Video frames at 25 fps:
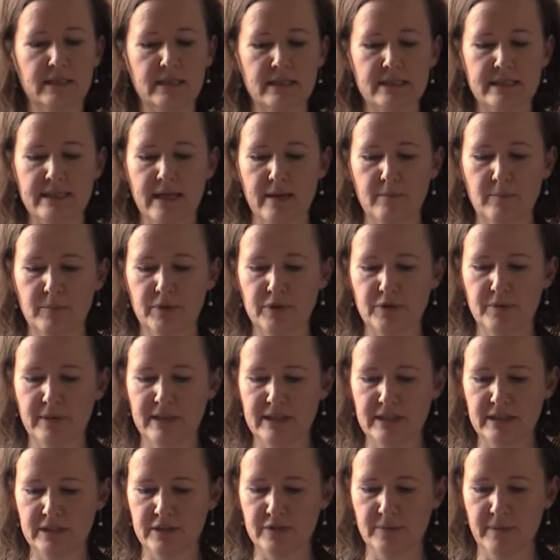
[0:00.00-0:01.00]
December
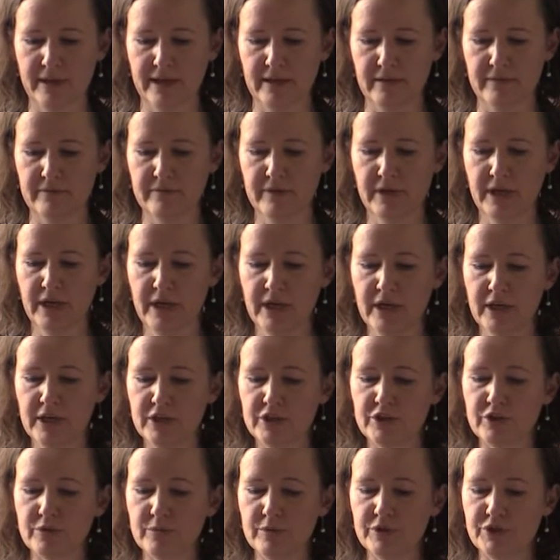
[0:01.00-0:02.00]
2012
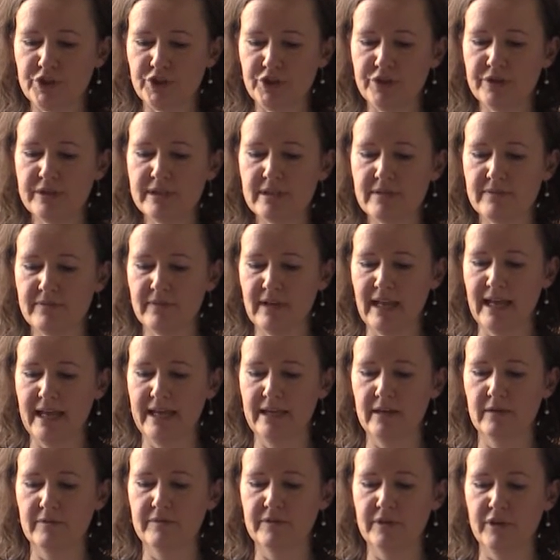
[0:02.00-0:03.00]
to reduce the
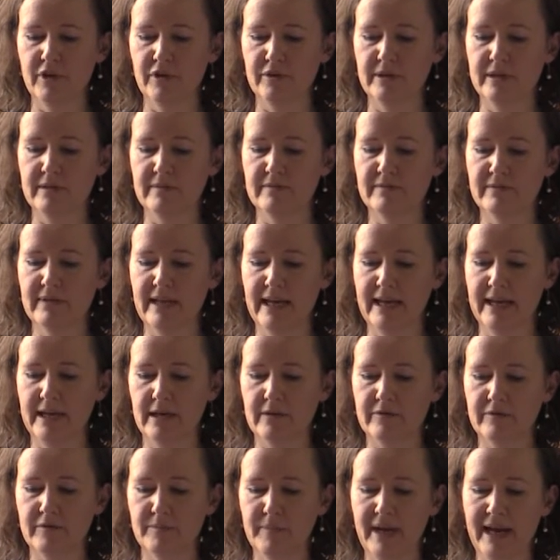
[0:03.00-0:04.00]
flying of the Union
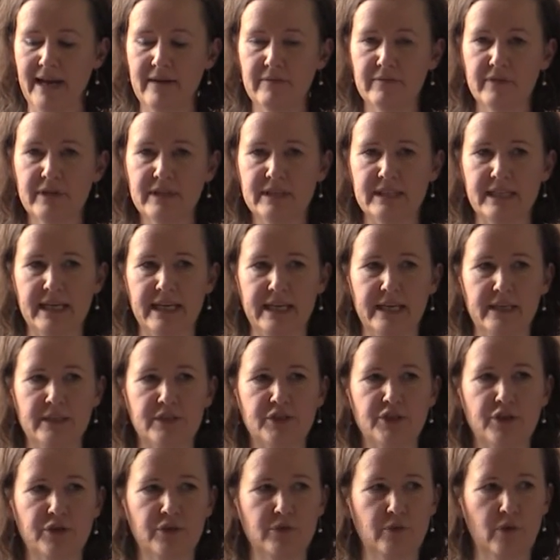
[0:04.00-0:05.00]
flag from every day
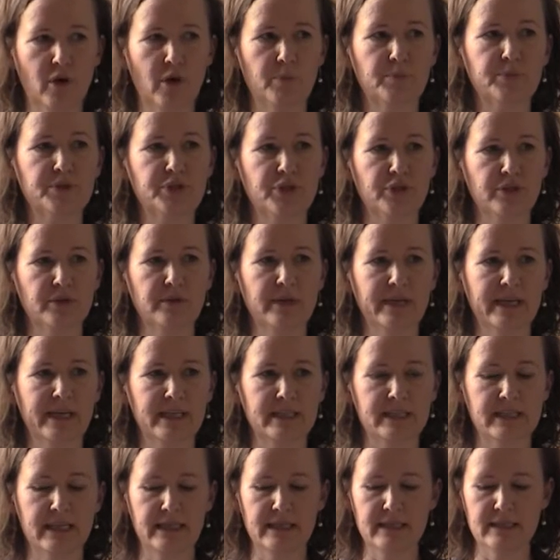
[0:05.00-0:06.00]
to up to
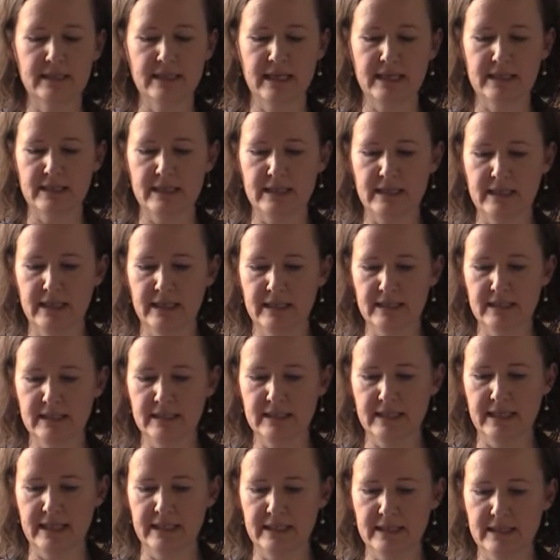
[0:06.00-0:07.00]
18 designated
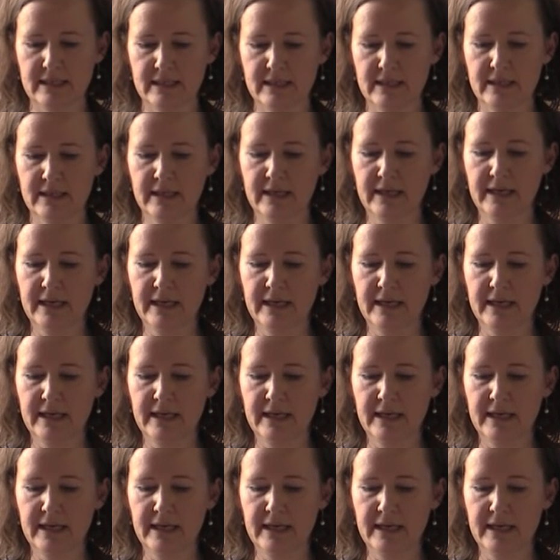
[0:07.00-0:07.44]
days.